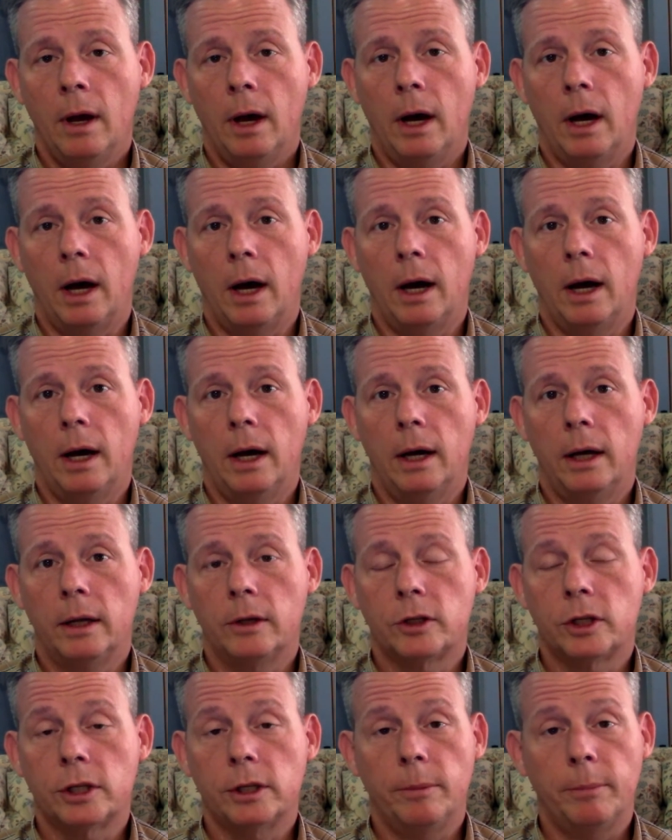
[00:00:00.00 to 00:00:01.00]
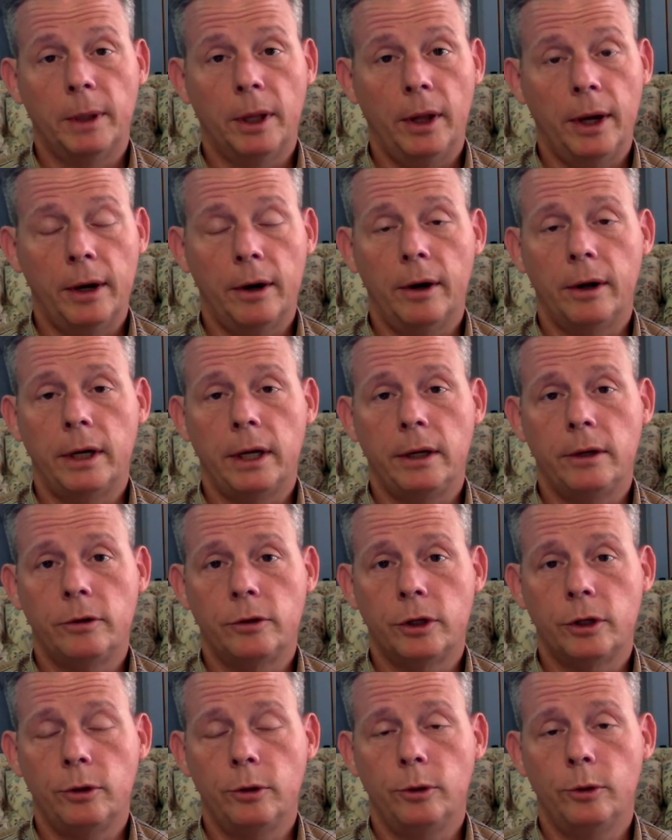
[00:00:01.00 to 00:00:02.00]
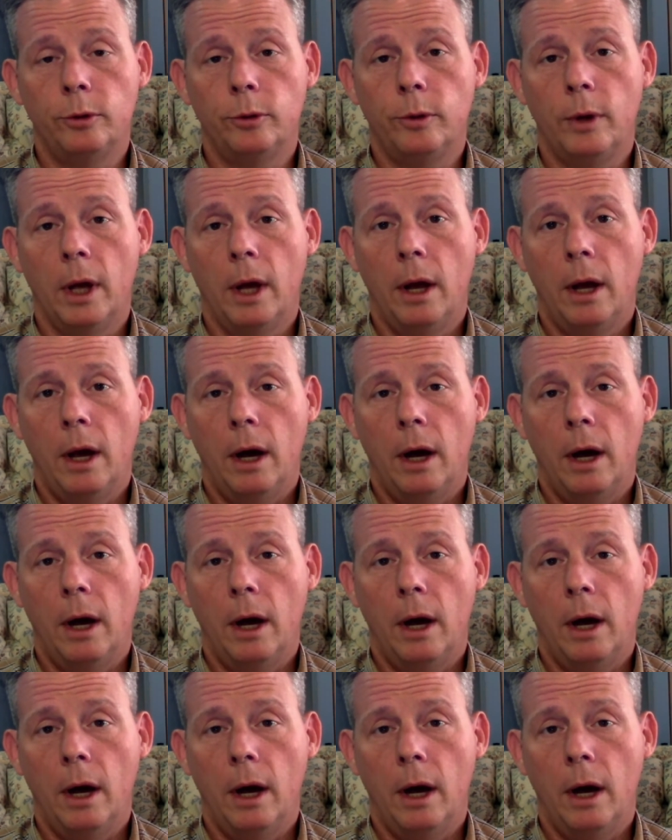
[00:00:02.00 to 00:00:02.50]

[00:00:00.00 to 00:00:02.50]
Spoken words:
similarity to